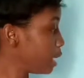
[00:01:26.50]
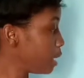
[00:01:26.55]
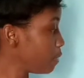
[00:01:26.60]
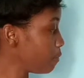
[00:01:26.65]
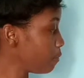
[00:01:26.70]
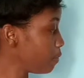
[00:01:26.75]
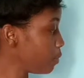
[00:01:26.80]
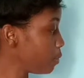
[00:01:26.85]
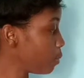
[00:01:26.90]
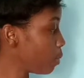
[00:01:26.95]

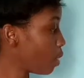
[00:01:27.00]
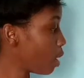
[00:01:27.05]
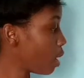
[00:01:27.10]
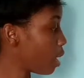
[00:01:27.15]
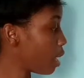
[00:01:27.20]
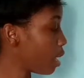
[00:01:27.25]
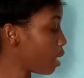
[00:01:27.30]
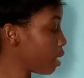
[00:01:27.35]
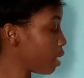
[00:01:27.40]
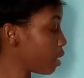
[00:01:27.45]
if you
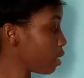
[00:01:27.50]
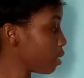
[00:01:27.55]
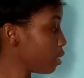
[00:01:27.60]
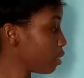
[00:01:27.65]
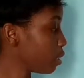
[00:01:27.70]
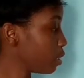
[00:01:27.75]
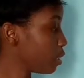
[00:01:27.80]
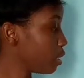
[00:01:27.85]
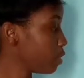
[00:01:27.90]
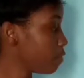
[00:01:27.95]
are
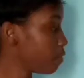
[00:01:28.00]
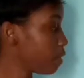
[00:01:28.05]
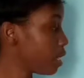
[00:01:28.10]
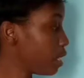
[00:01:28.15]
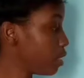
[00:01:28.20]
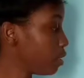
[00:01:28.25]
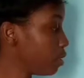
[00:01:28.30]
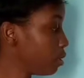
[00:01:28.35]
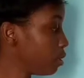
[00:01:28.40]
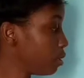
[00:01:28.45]

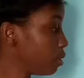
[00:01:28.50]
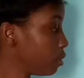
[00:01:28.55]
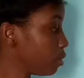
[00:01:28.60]
given